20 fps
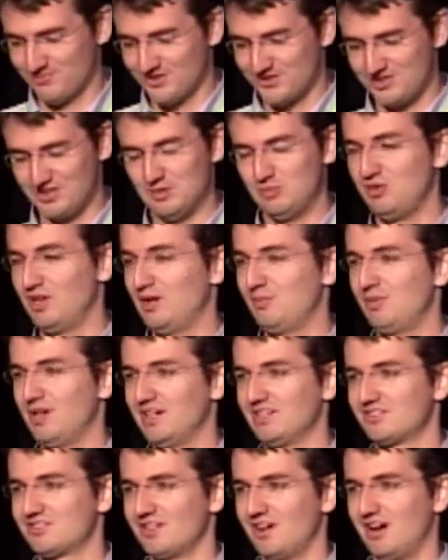
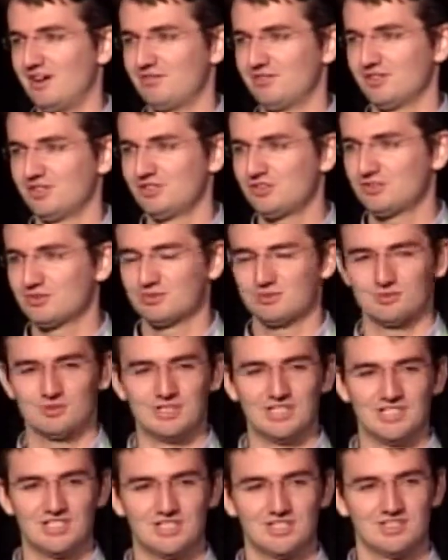CPA-based offers,
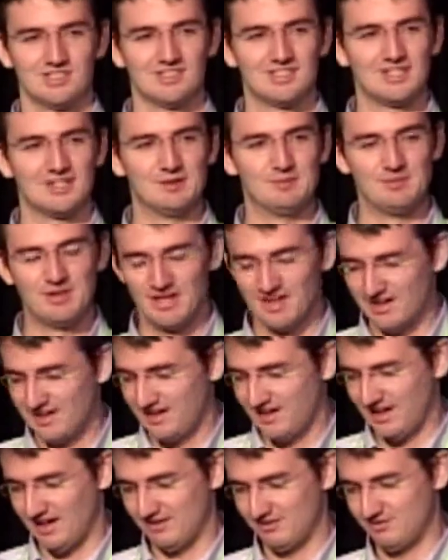which
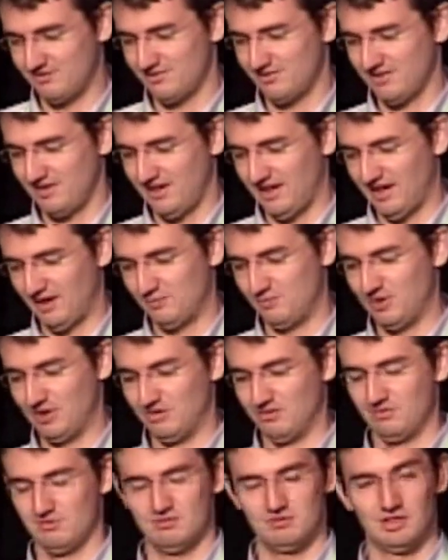have
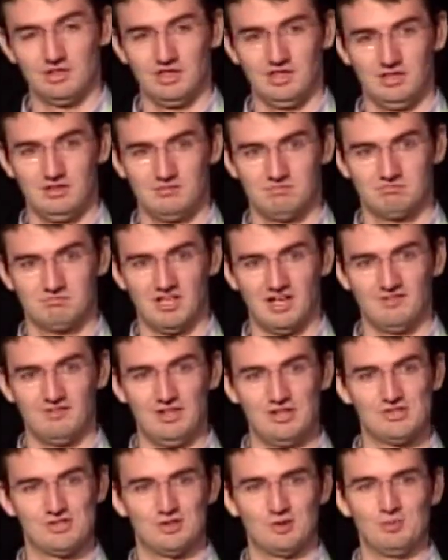been really kind
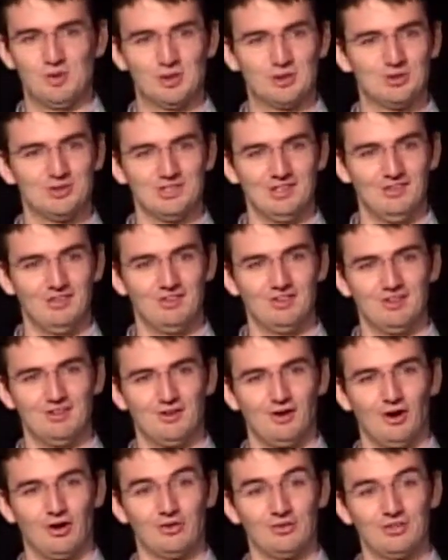of instrumental in
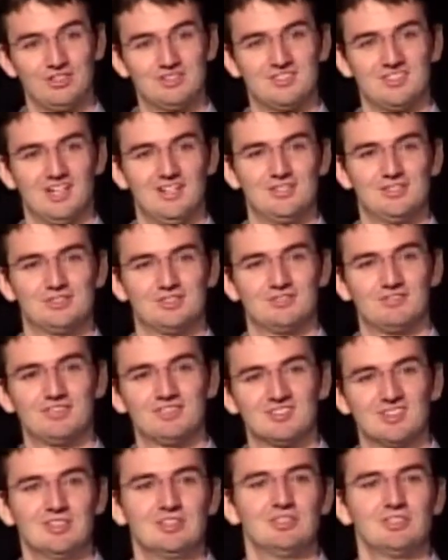the early stages of
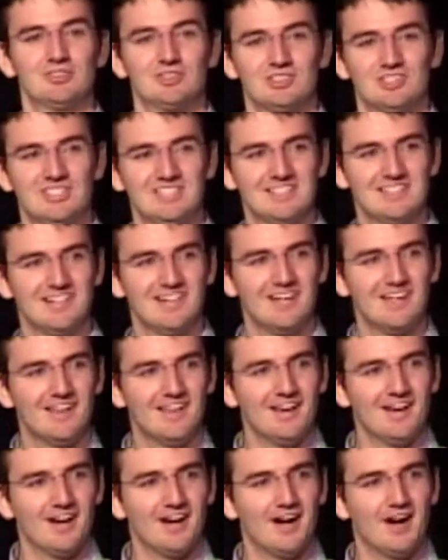this industry.
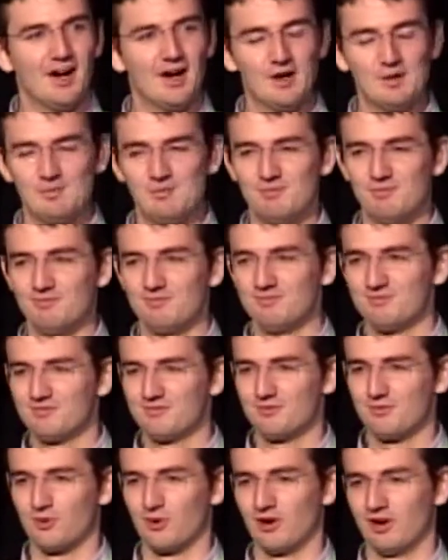
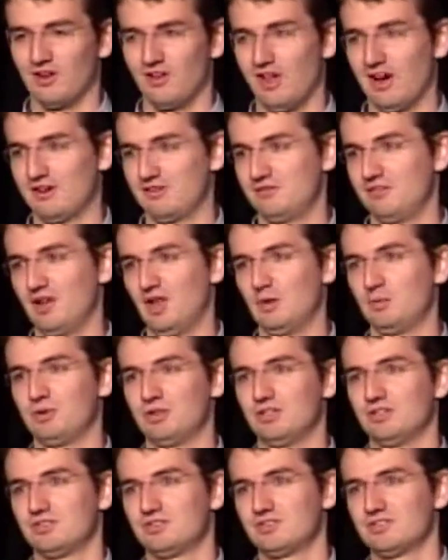For a lot of
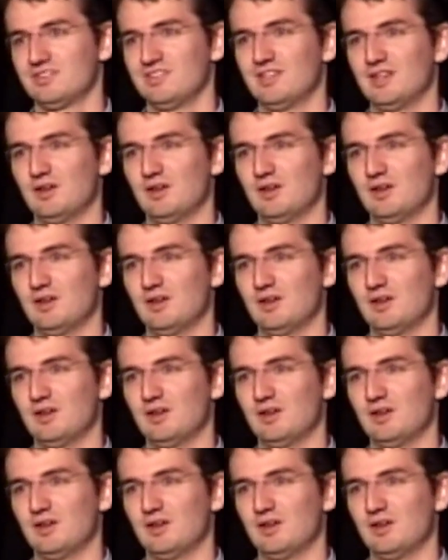developers,